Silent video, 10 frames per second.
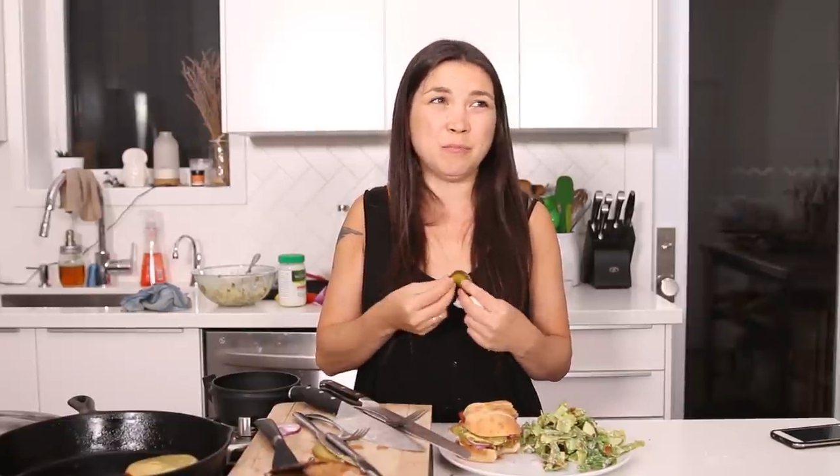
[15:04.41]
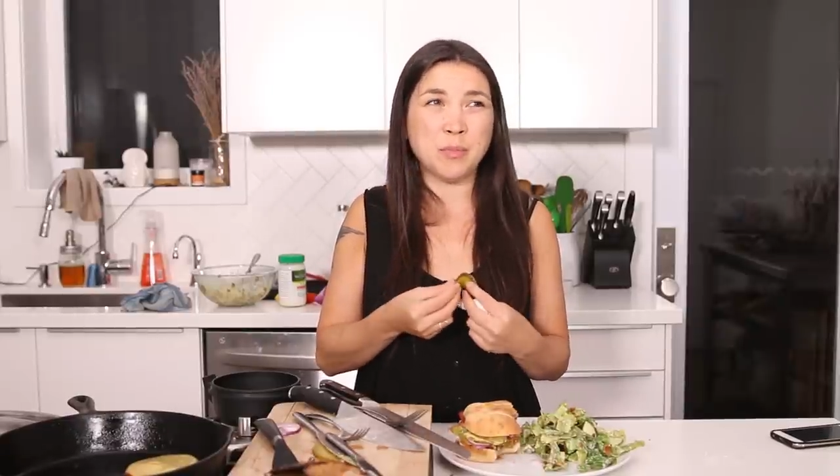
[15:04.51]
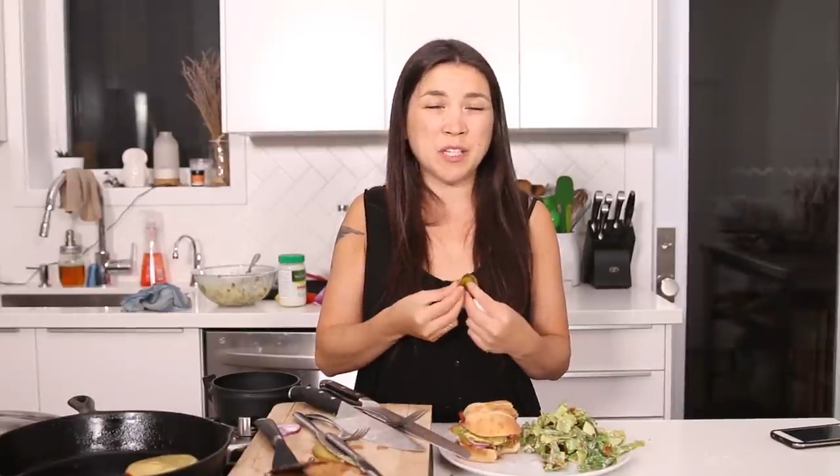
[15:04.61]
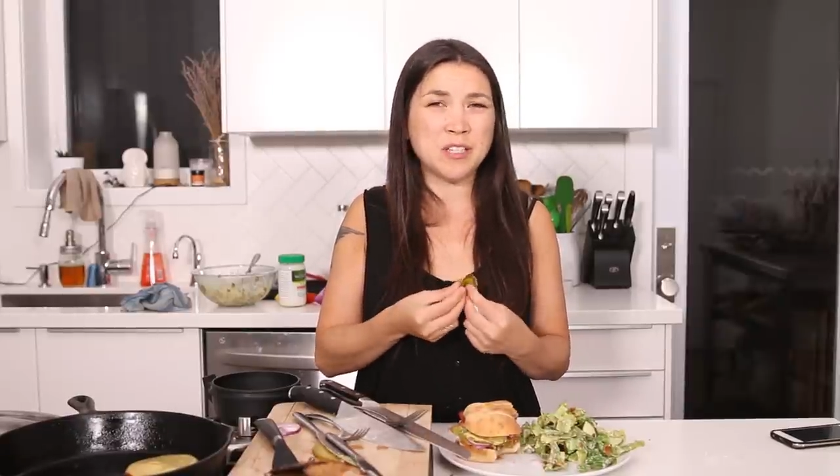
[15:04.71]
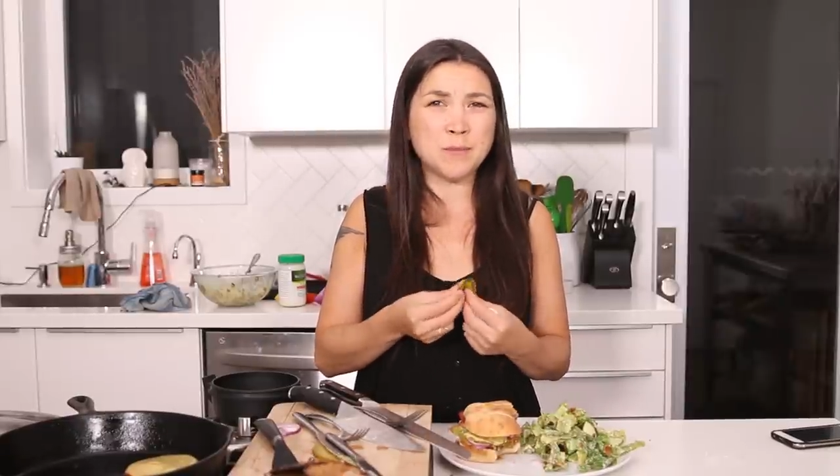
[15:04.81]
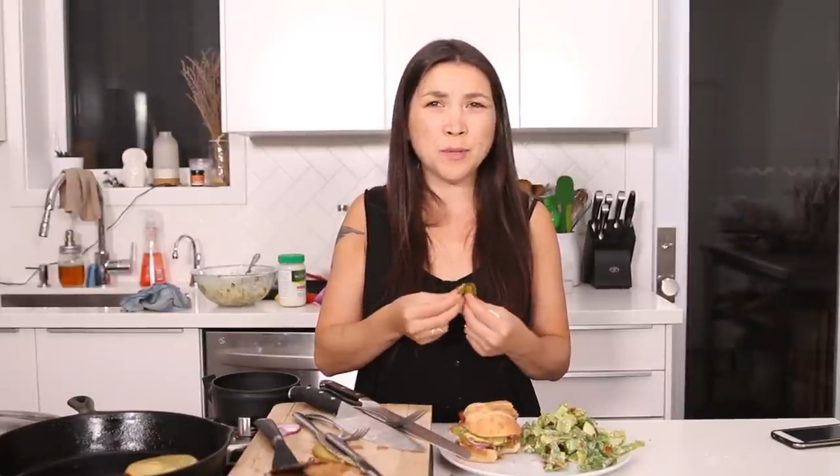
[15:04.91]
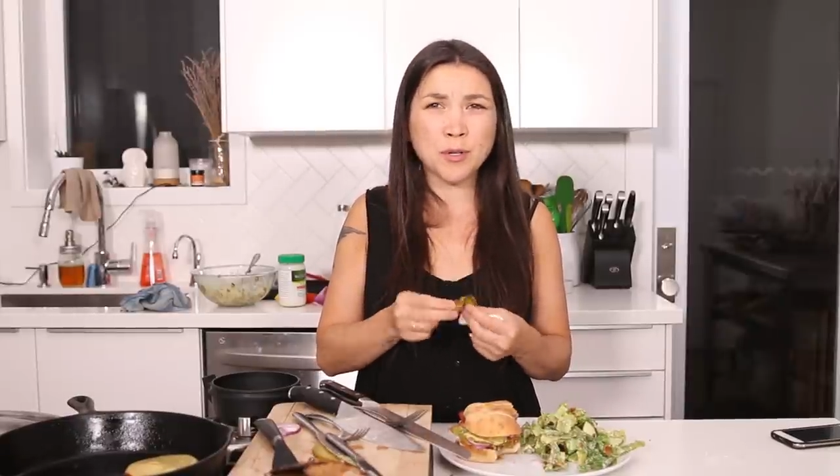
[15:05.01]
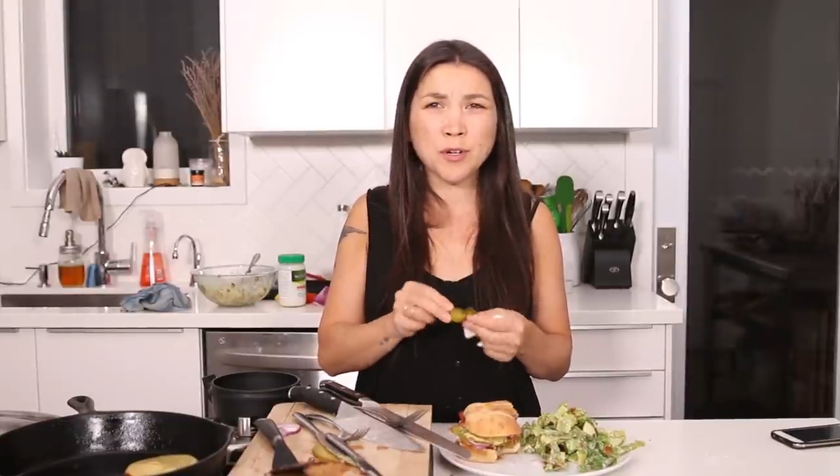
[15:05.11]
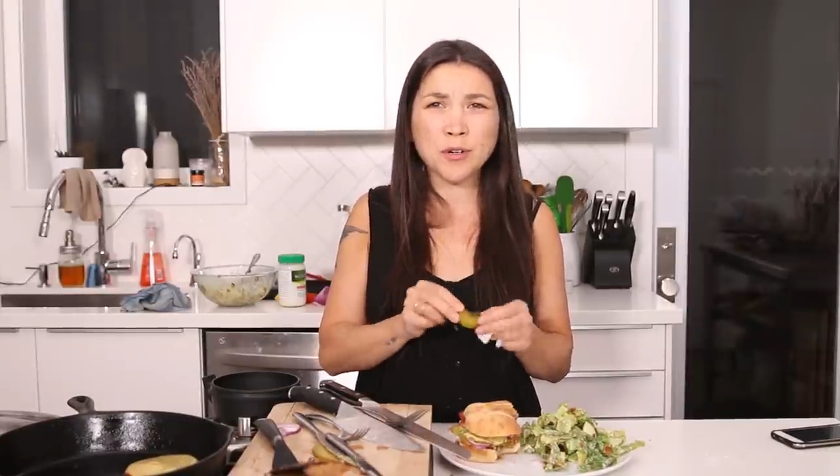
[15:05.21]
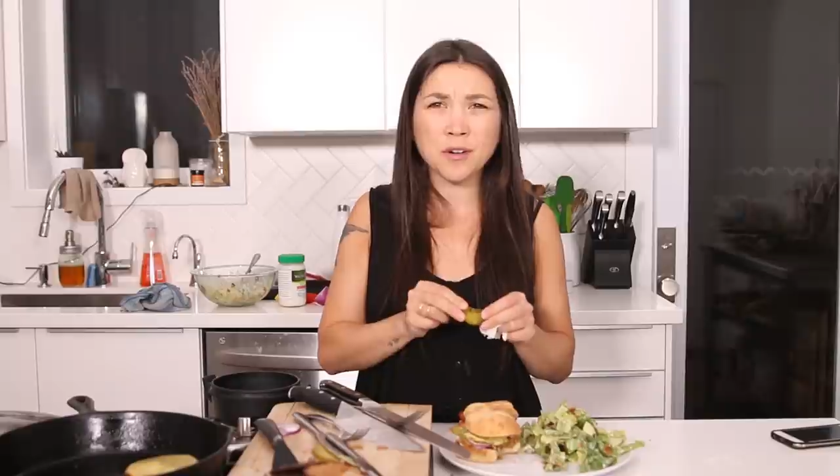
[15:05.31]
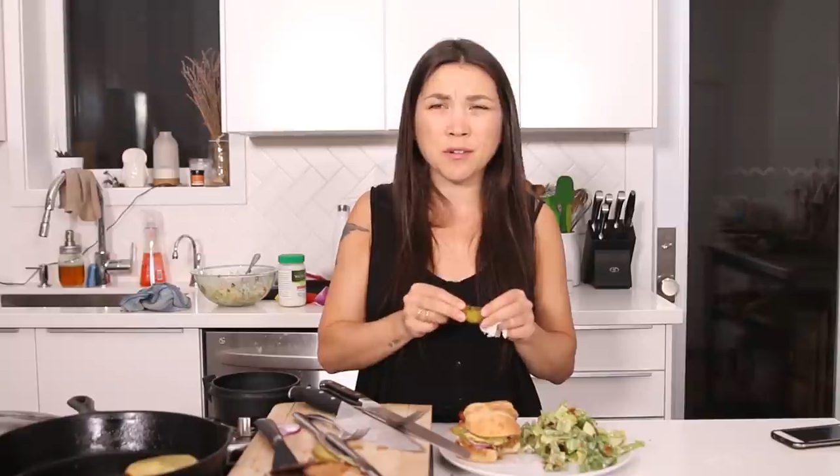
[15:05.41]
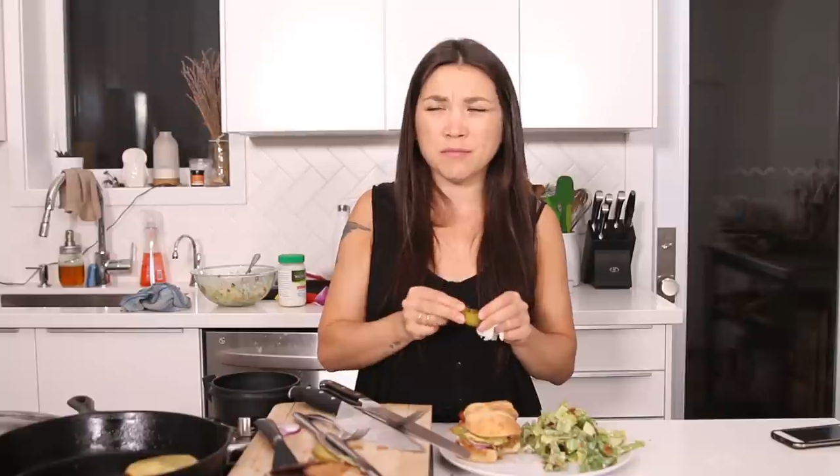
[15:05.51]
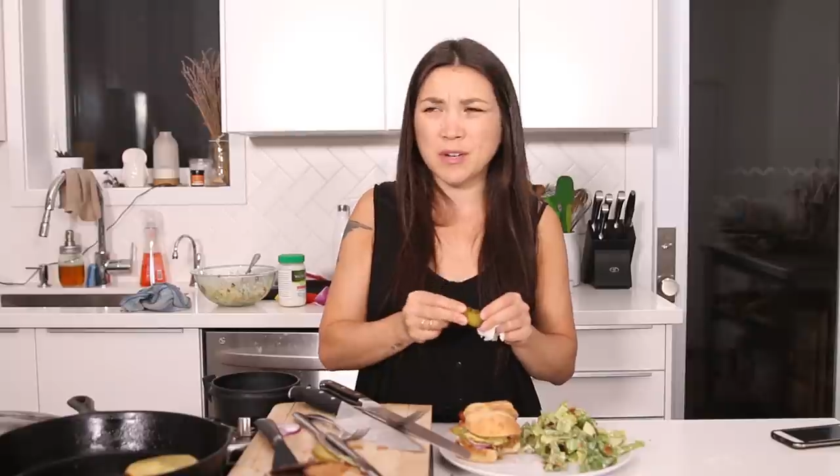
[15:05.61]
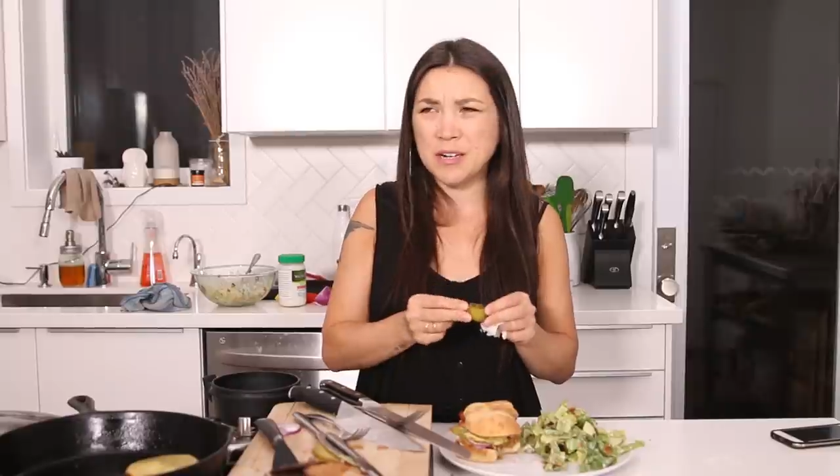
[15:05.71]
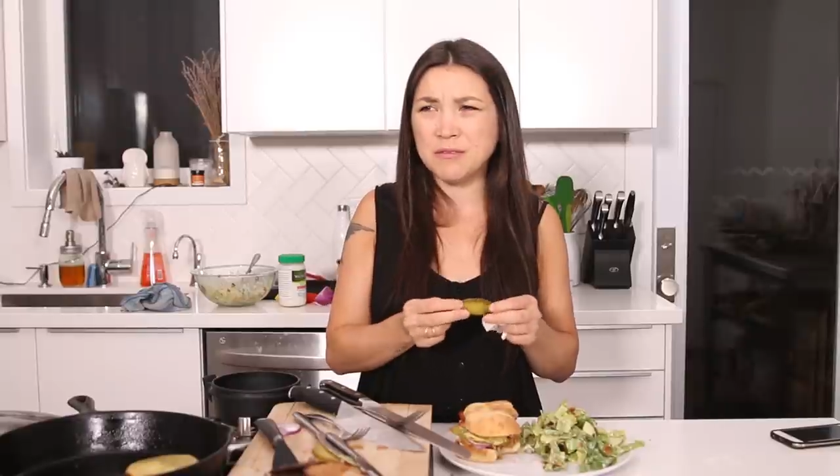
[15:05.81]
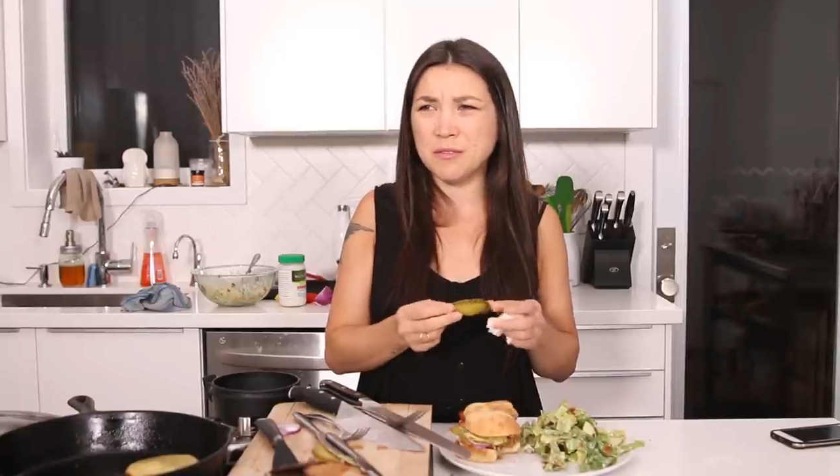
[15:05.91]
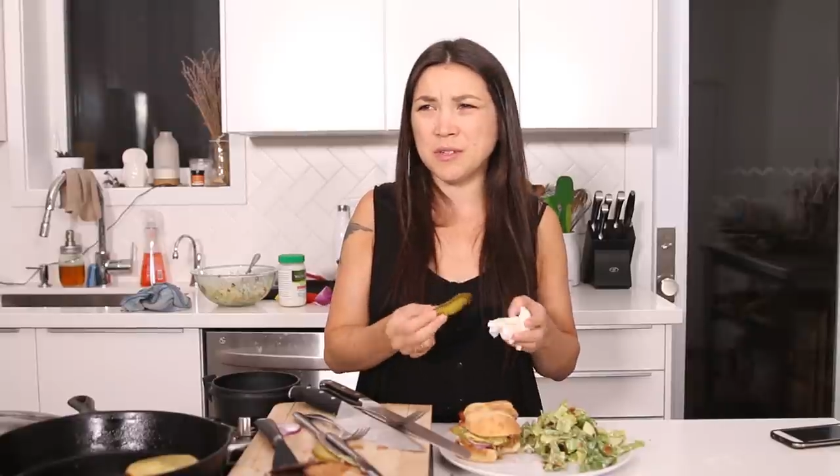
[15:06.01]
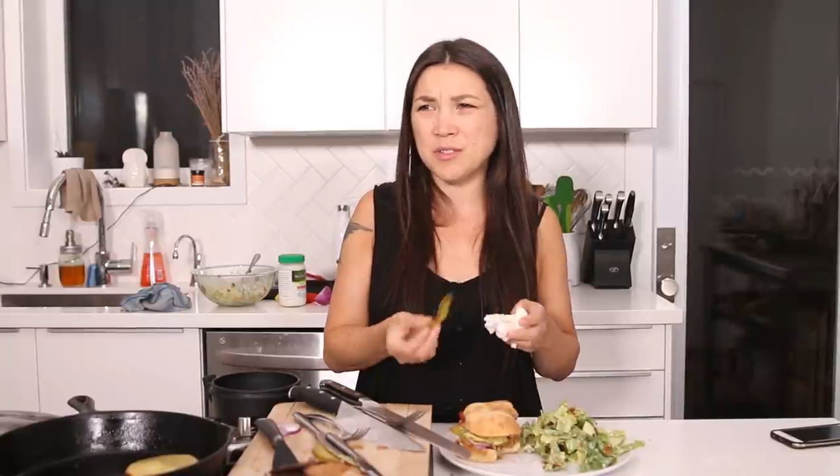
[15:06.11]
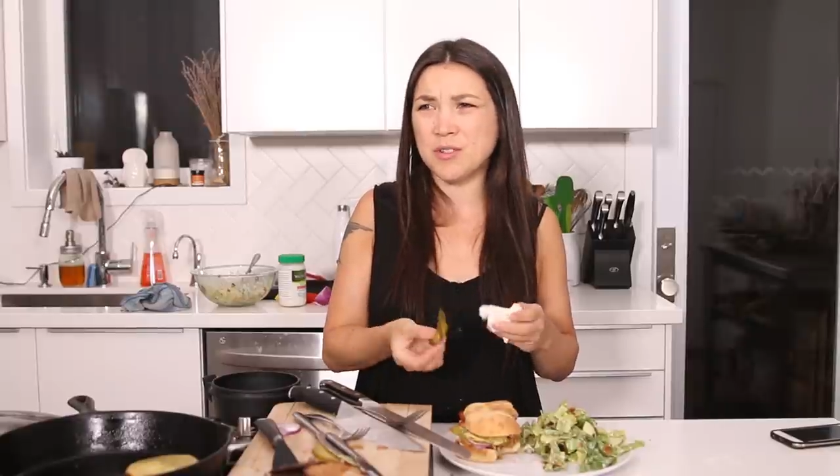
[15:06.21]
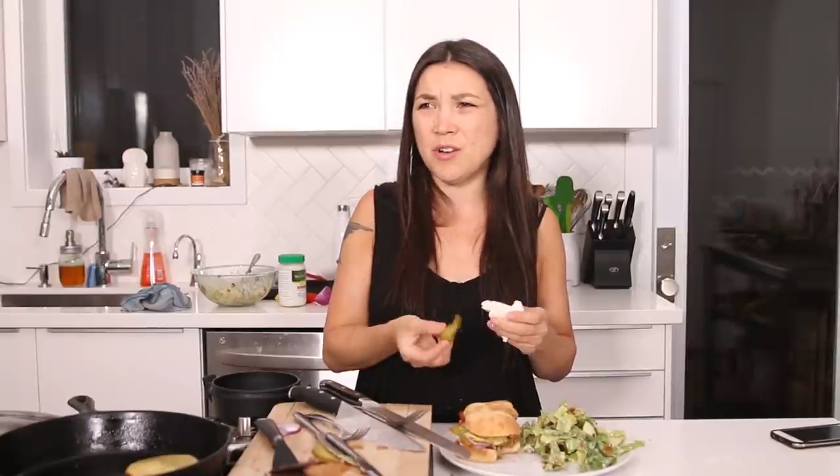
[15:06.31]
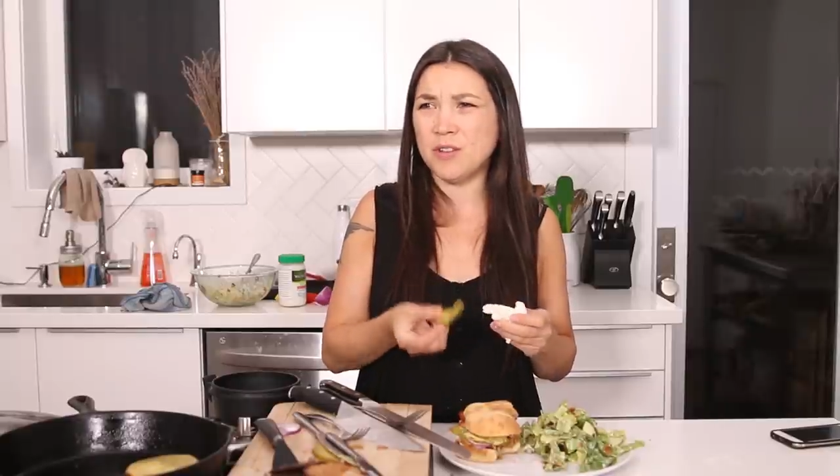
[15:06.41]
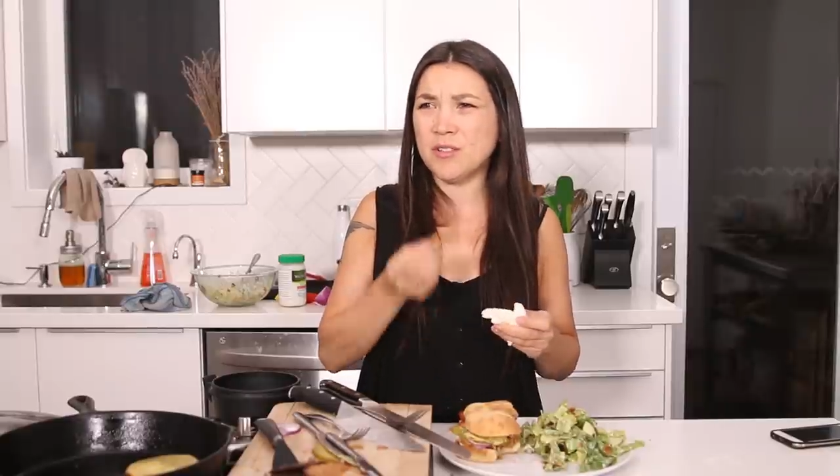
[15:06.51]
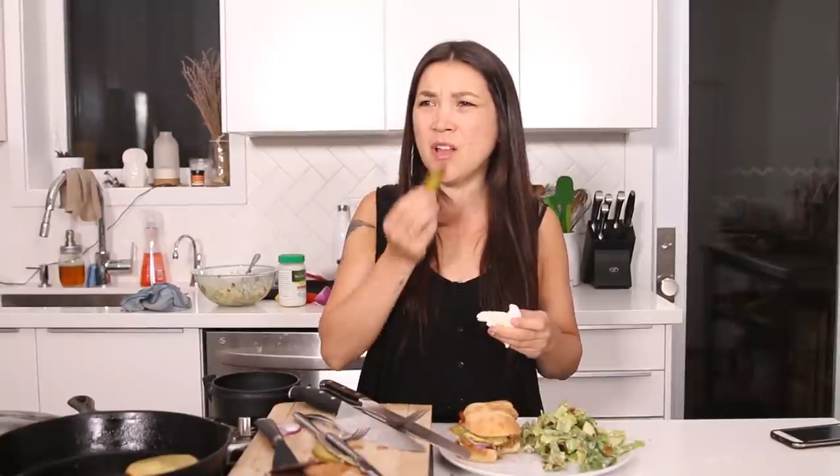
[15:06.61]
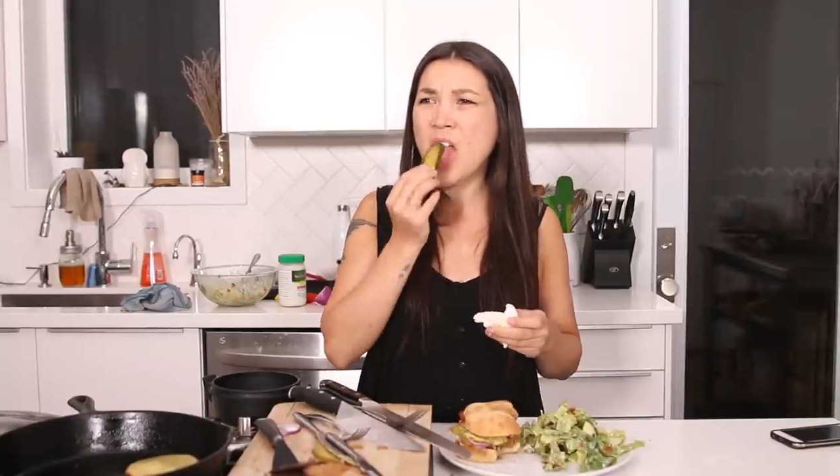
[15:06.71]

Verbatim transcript: Beast Burger, or I don't know what it's called.